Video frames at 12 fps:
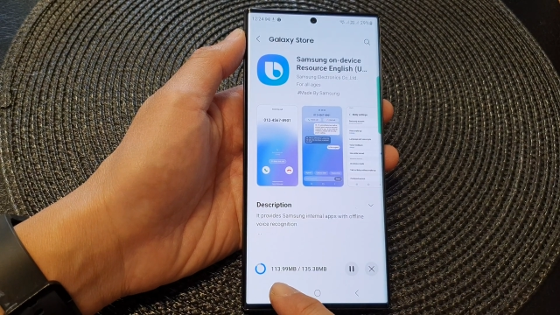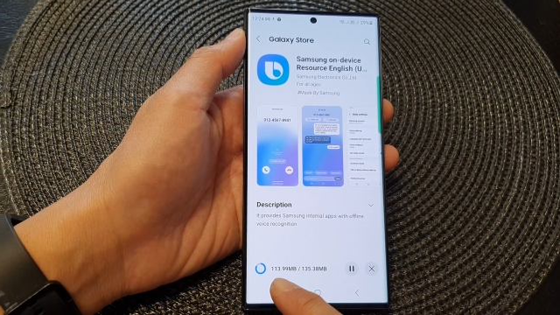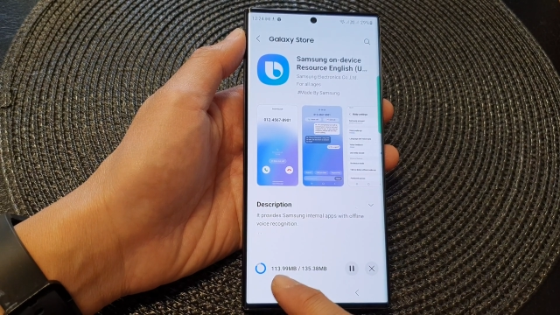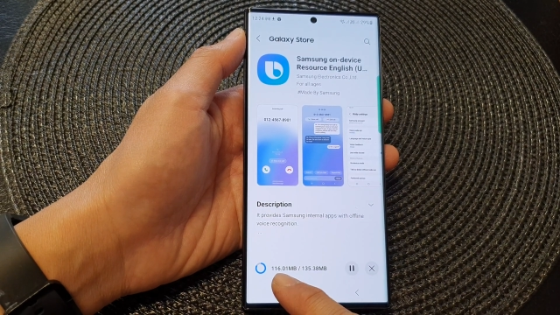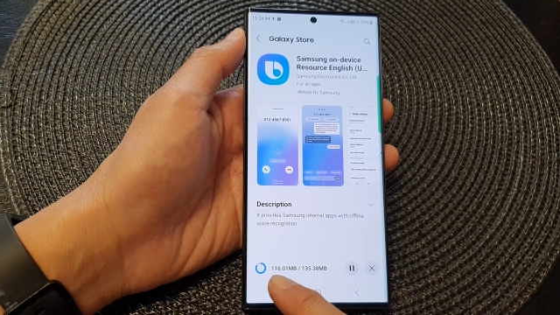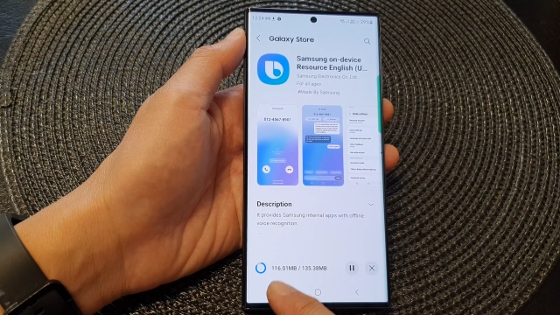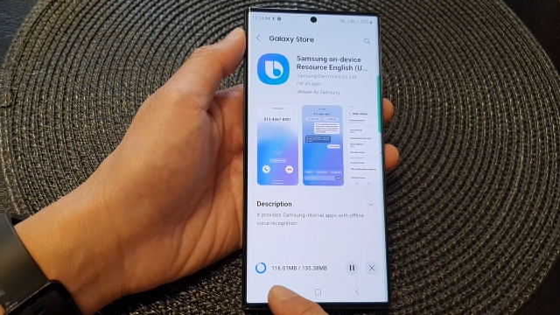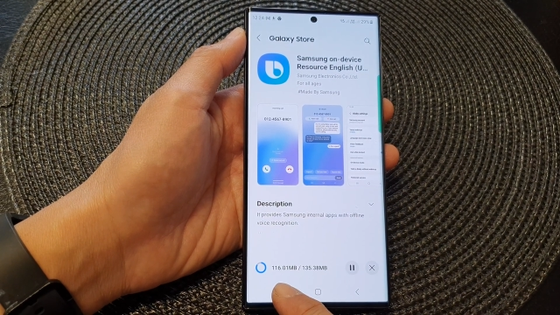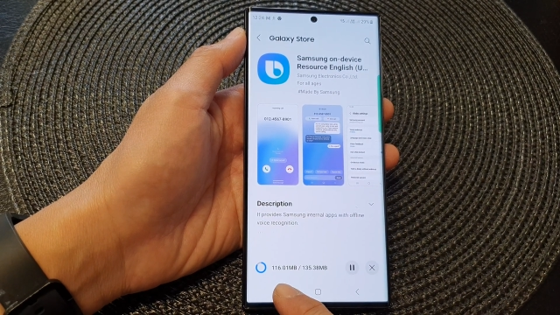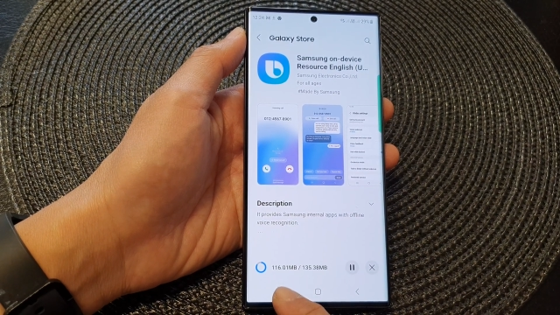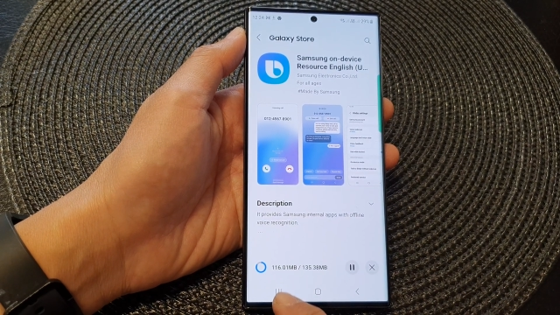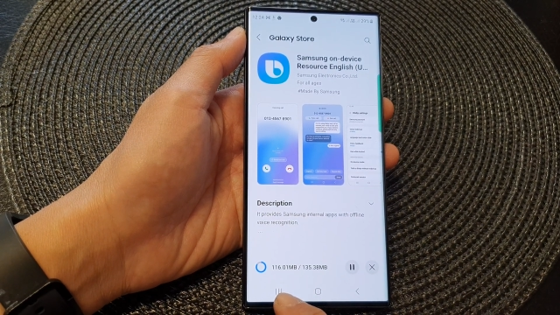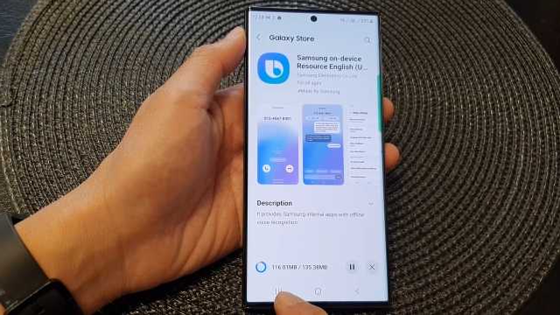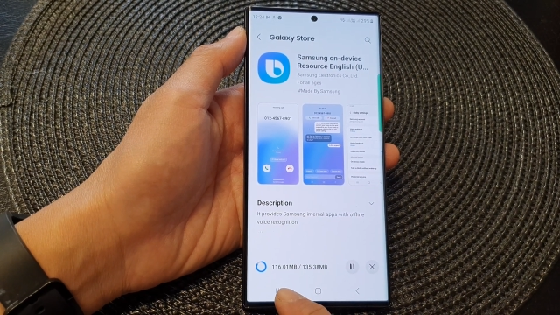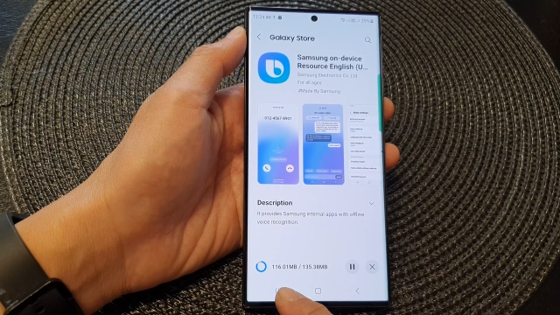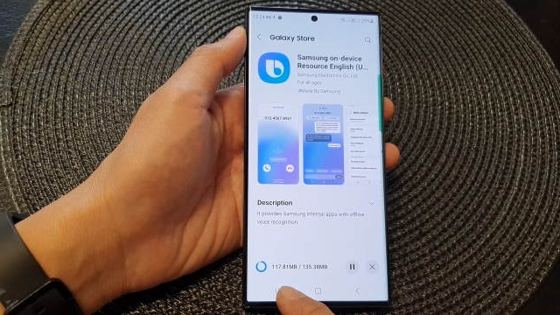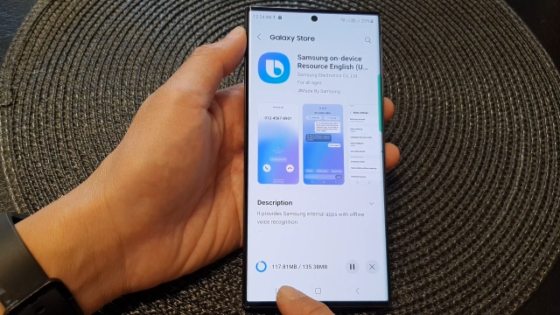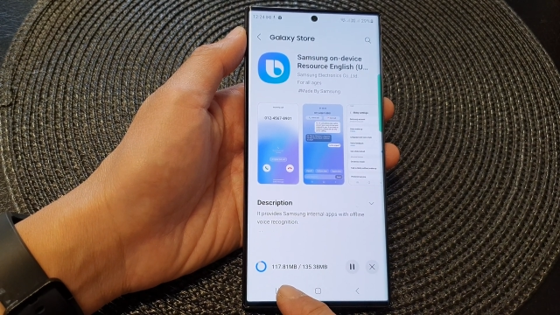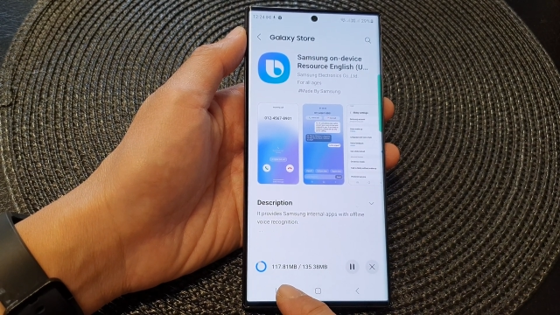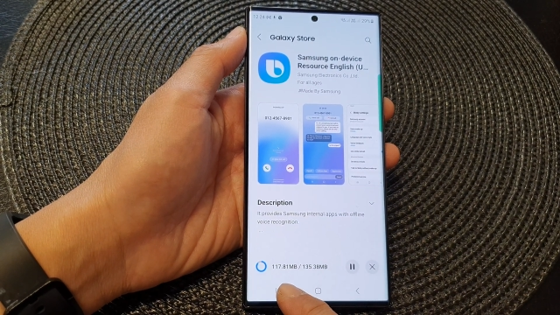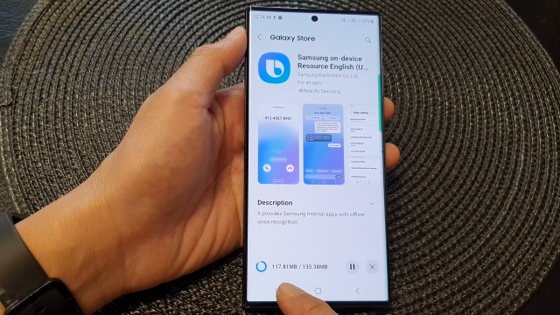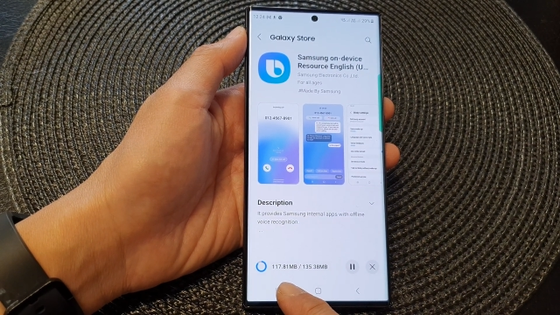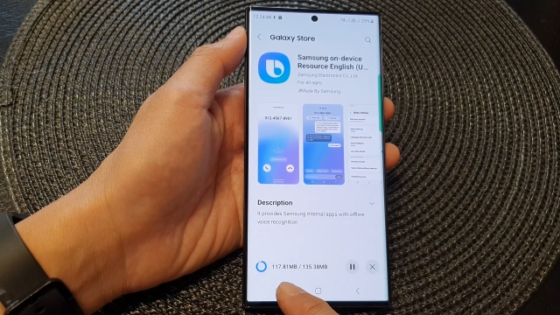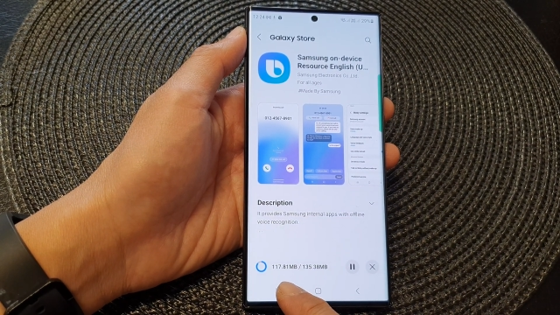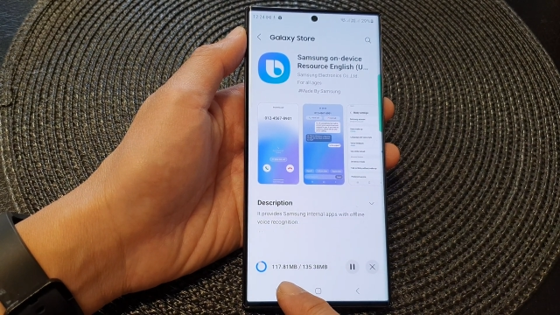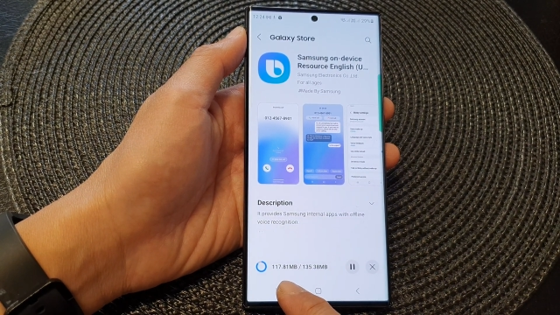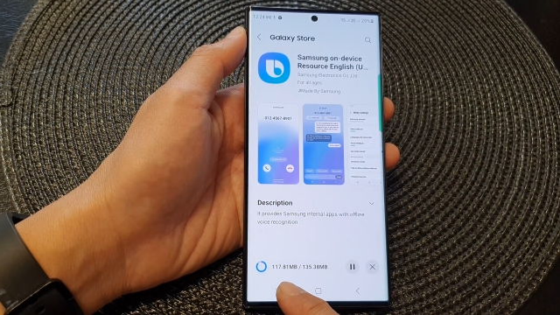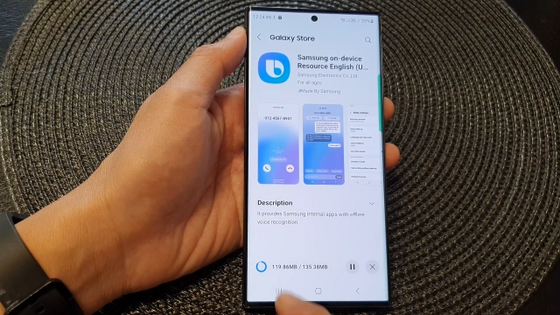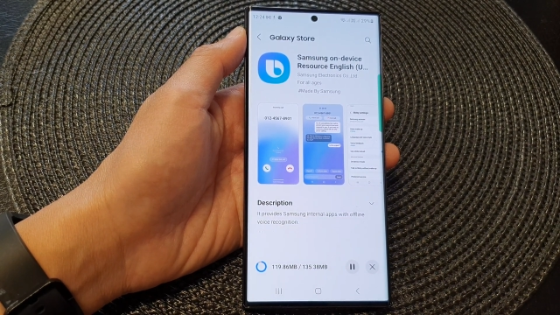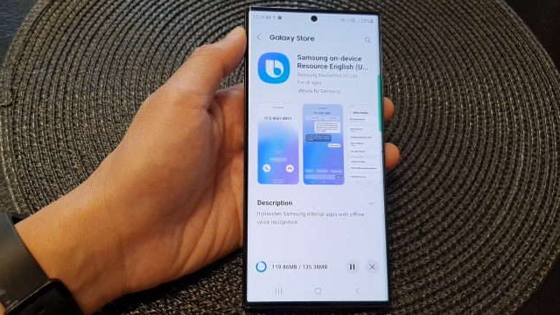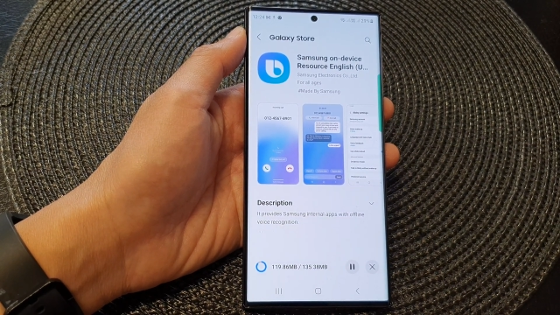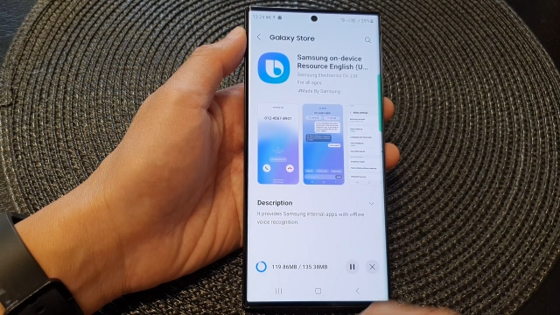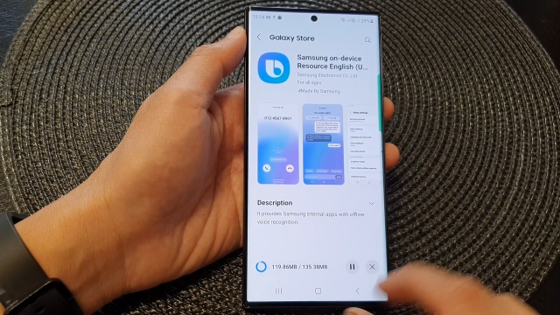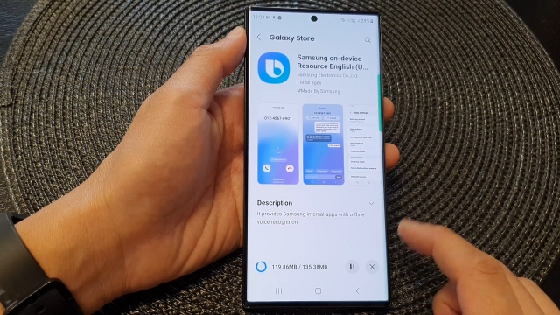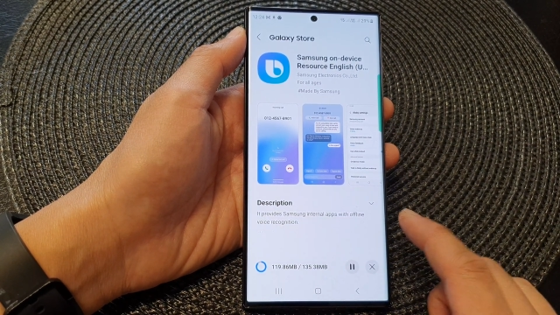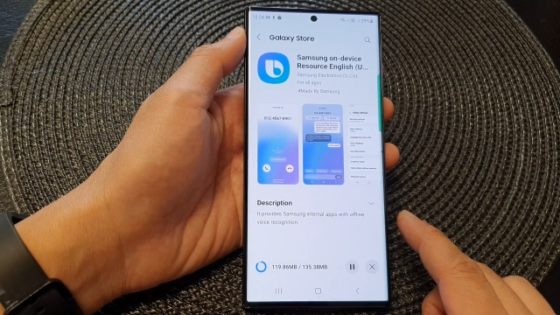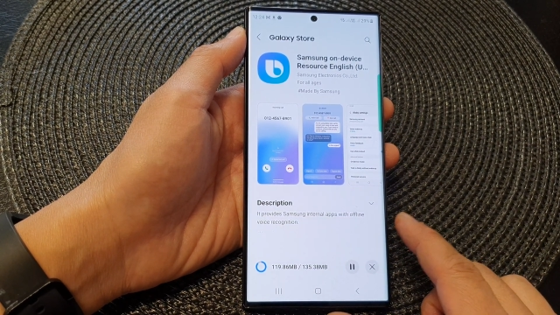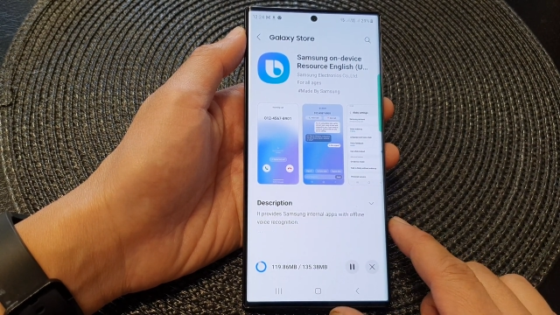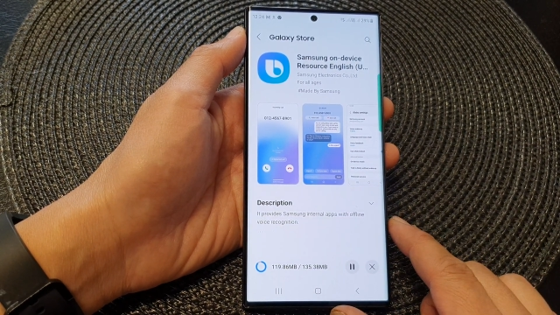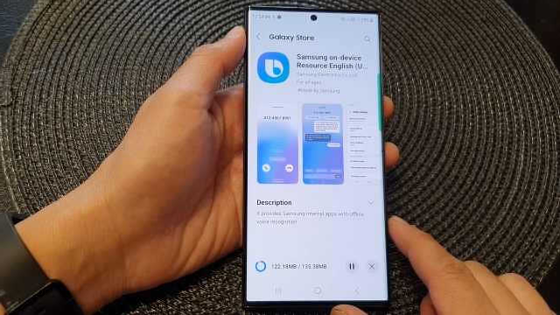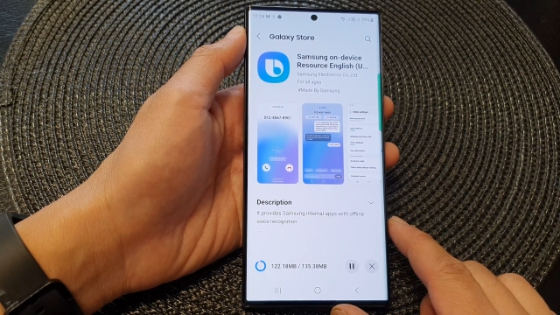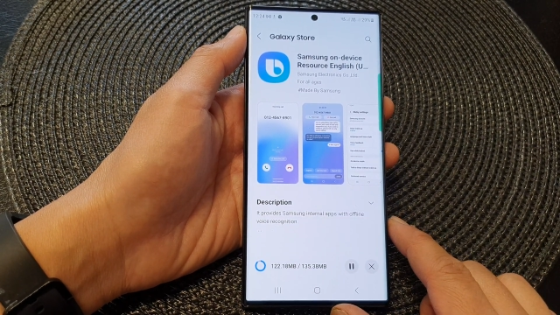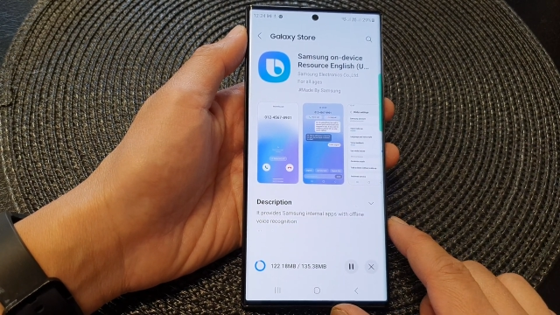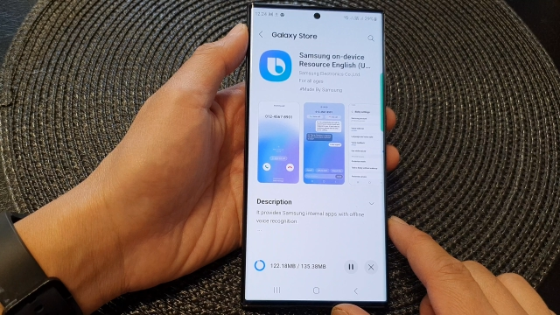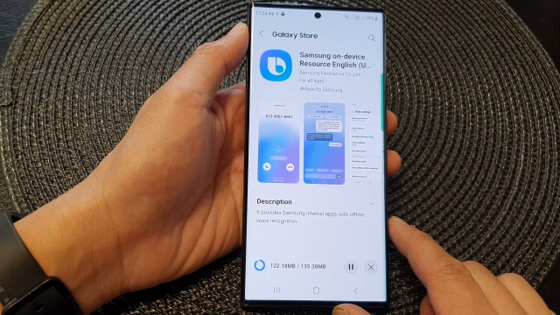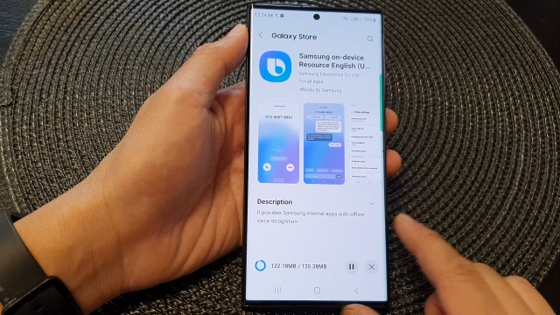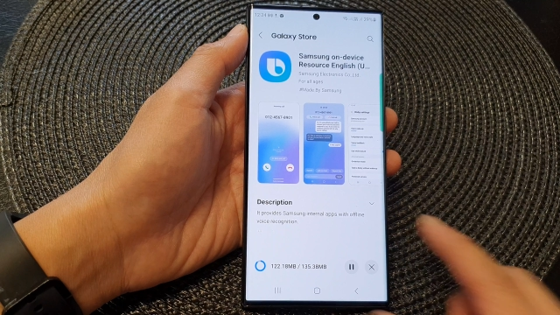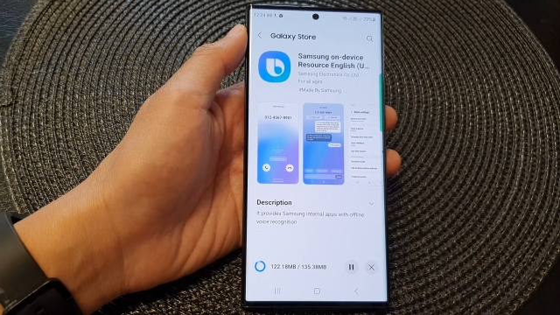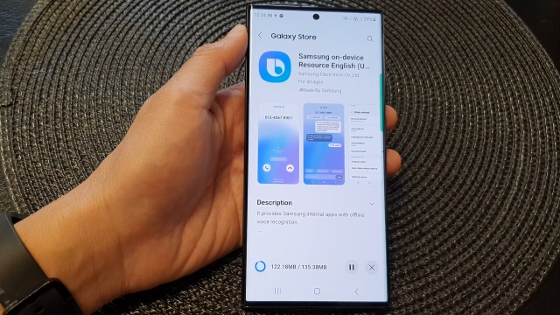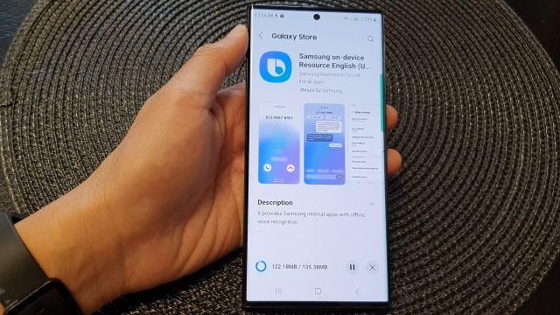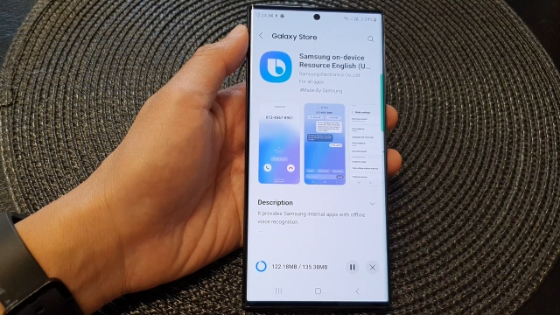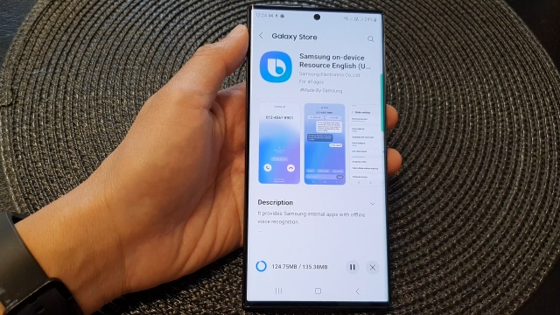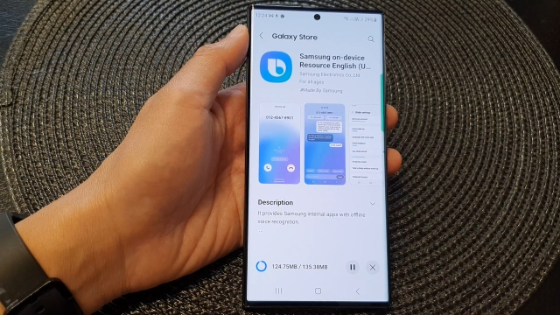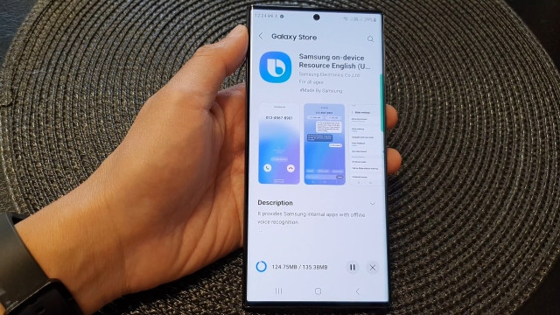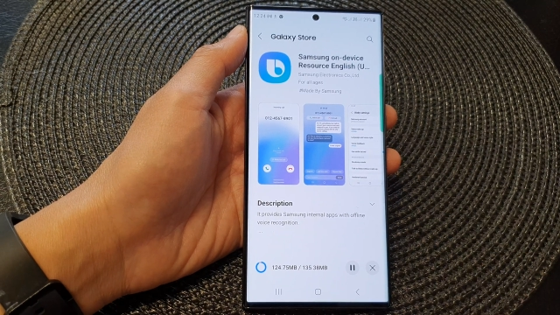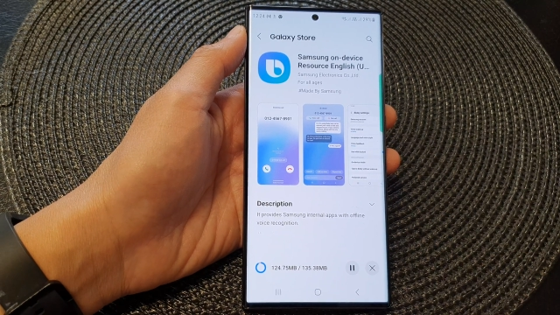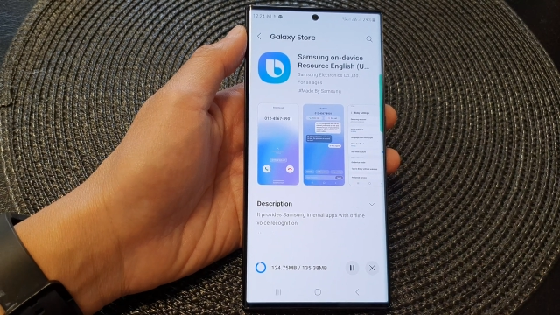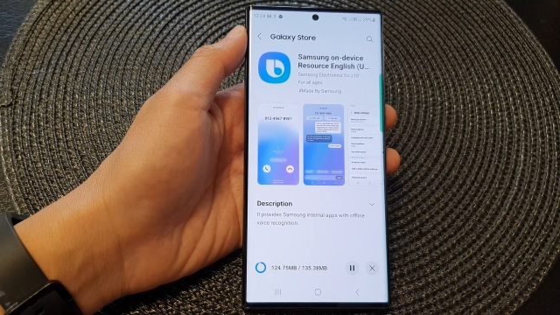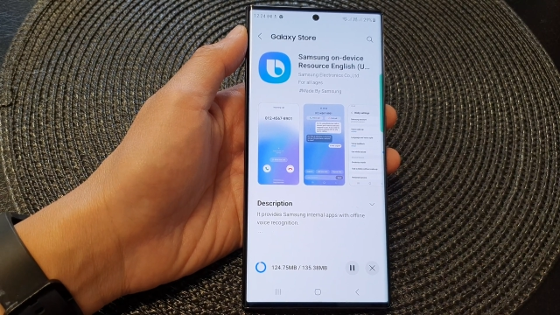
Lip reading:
No face is visible, so there are no lips to read.